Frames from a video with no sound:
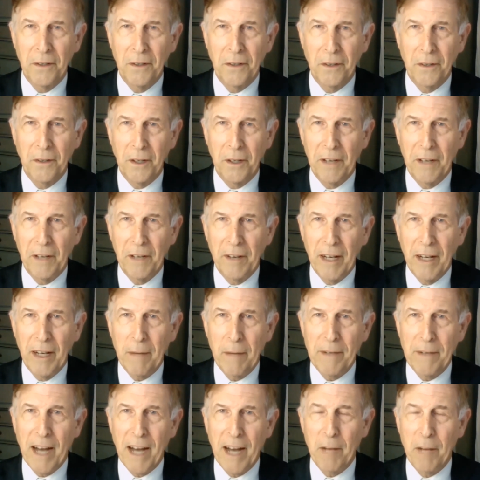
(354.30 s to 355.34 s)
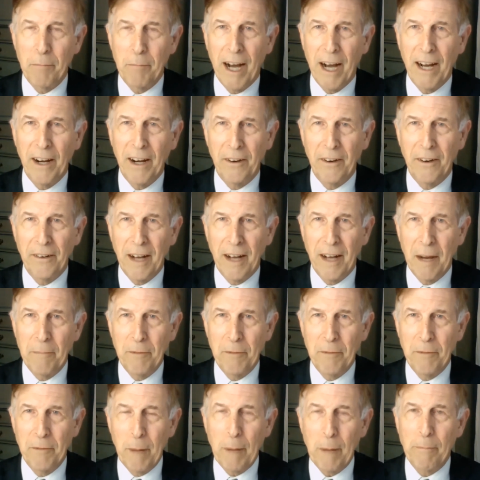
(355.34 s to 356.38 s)
Good evening. I'm Don Beyer. I'm
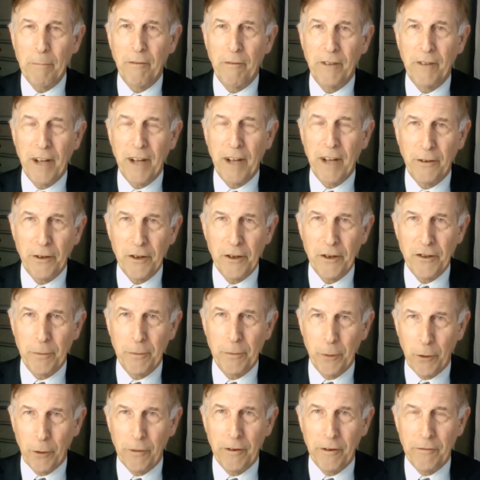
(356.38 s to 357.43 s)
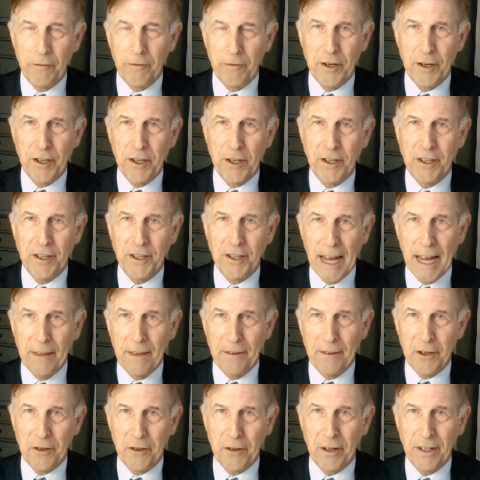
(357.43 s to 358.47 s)
your member of Congress from Northern Virginia's 8th
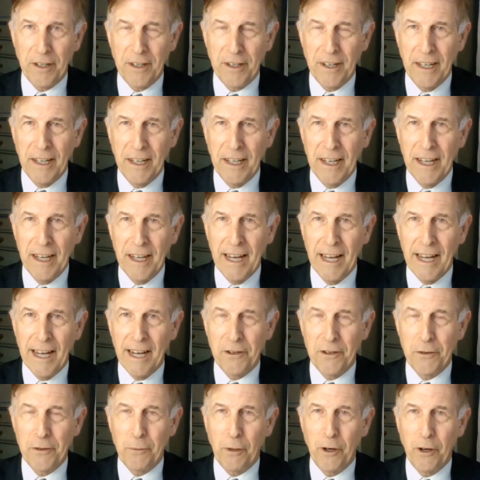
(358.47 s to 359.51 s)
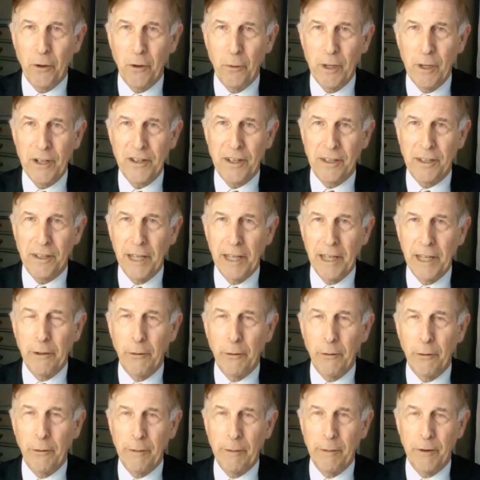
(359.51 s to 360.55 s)
District. I just want to wish the League of
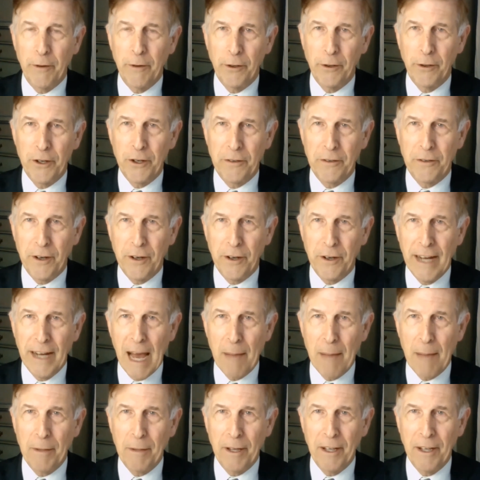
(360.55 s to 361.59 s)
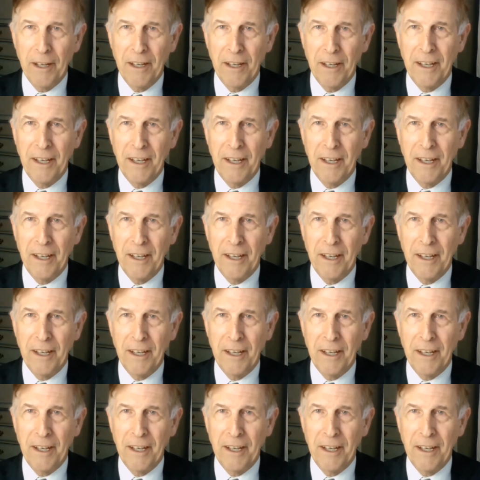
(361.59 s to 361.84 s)
Women Voters a very happy